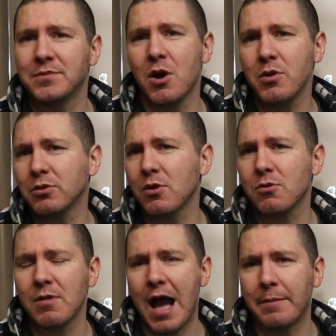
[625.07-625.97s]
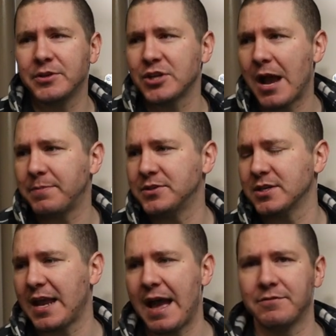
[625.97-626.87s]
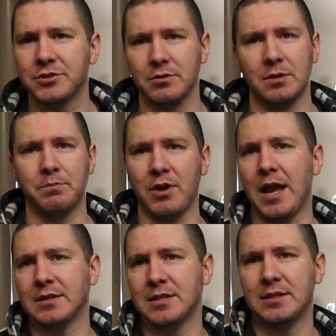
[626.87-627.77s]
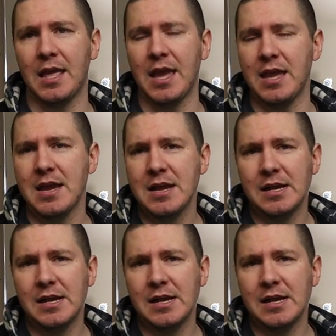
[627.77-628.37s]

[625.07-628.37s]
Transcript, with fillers: Know your local hobby shop is going to have certain brands that they